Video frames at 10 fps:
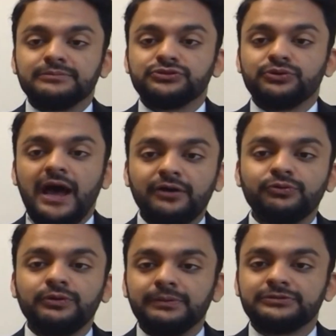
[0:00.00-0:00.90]
So how
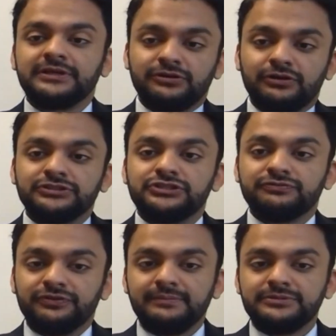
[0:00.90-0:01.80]
do we build technology
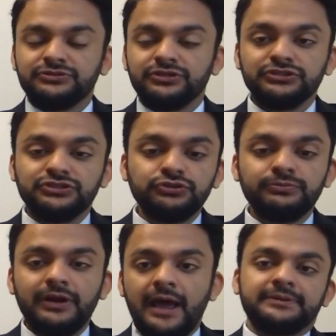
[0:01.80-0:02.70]
for them? So the
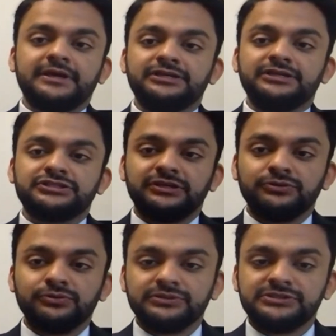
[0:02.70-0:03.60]
consumer application that
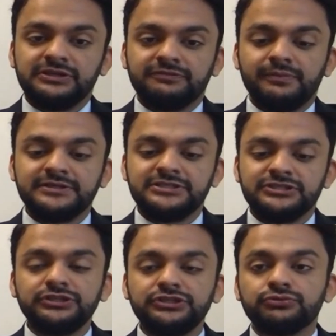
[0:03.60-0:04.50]
you'll see from us is
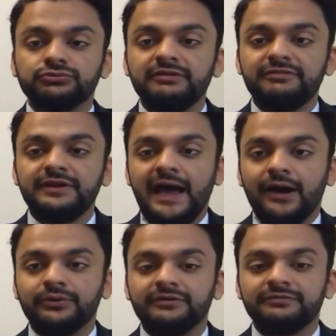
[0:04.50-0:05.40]
really driven
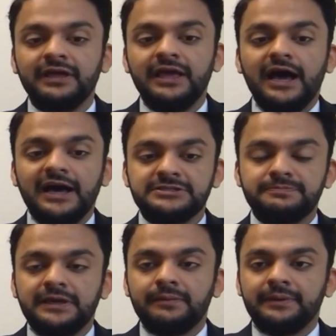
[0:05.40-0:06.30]
out of
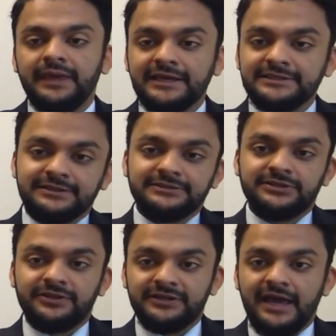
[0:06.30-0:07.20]
us becoming excellent
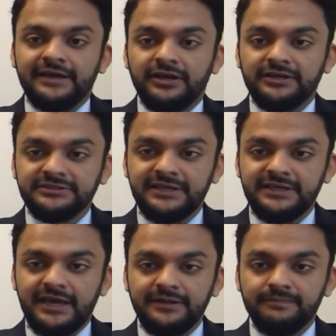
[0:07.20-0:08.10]
on the diagnostic
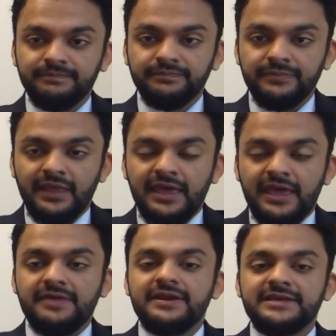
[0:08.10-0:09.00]
side.
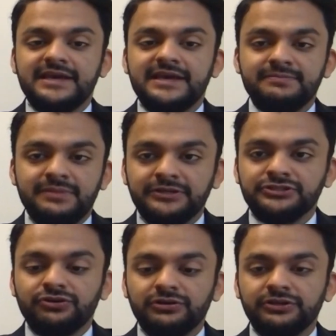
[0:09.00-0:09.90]
And then as I
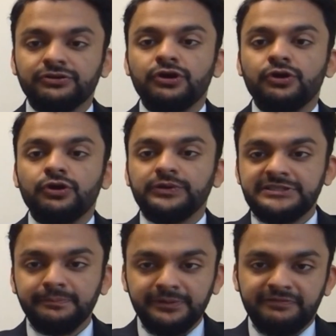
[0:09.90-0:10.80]
mentioned earlier, we
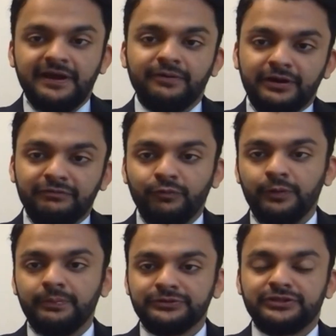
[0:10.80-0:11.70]
simplify whatever
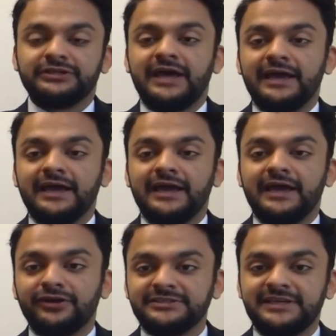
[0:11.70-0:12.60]
we built on the
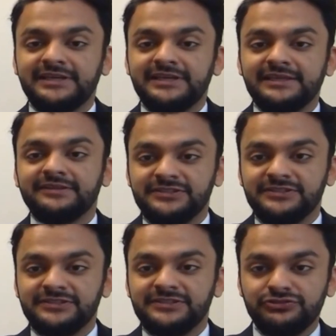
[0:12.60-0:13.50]
diagnostic side that the
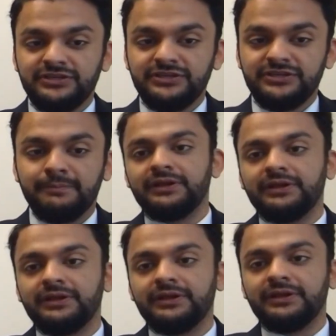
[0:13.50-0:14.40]
physician is using and put it